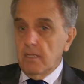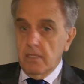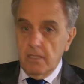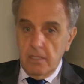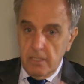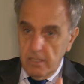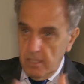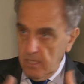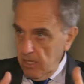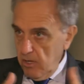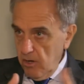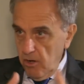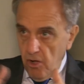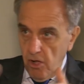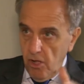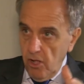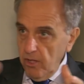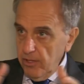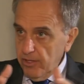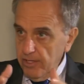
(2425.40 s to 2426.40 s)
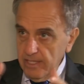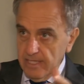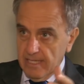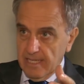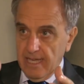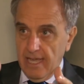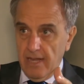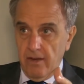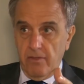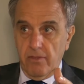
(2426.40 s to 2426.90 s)
see all these
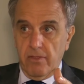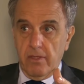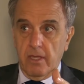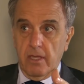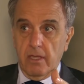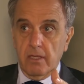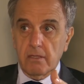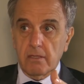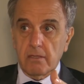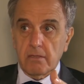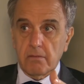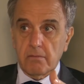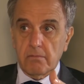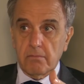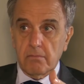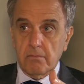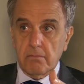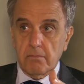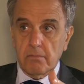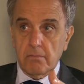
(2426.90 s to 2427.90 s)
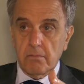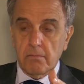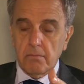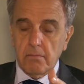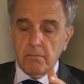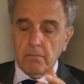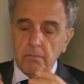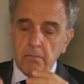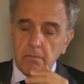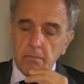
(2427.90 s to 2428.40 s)
kind of things.
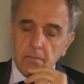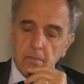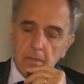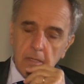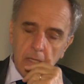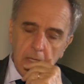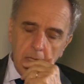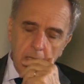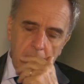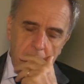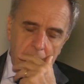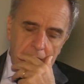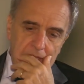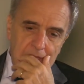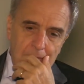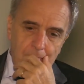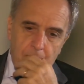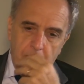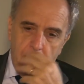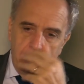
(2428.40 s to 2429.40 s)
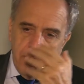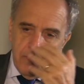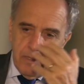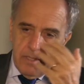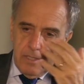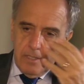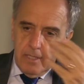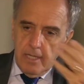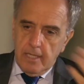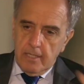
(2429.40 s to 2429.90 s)
Mm? The problem
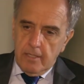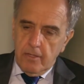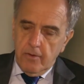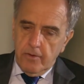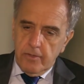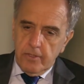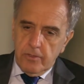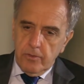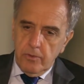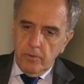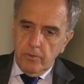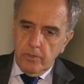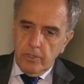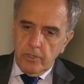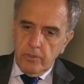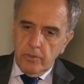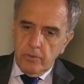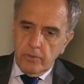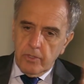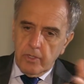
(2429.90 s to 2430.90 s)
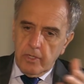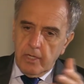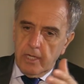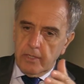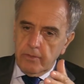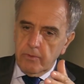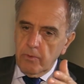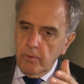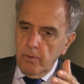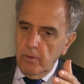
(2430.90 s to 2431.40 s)
is that, oh, it's true, the church
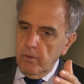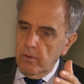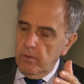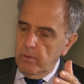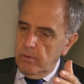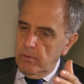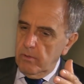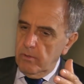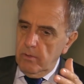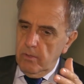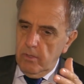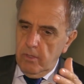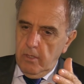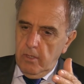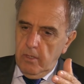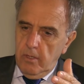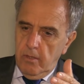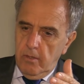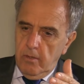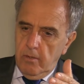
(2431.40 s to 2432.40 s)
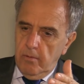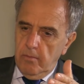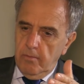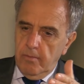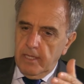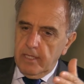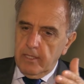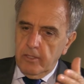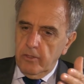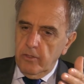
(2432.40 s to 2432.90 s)
has grown,
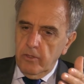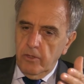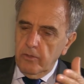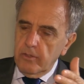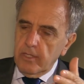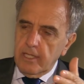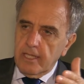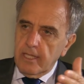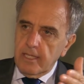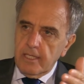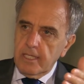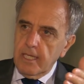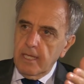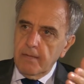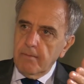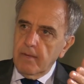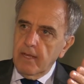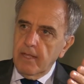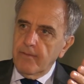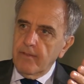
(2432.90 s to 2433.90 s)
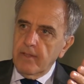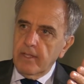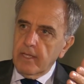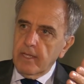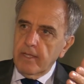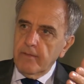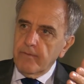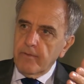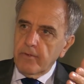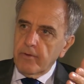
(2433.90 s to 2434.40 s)
but not at the same level the
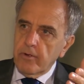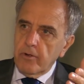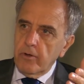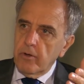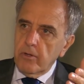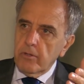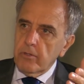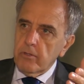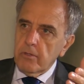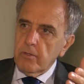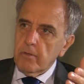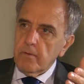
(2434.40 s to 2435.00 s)
kingdom of God.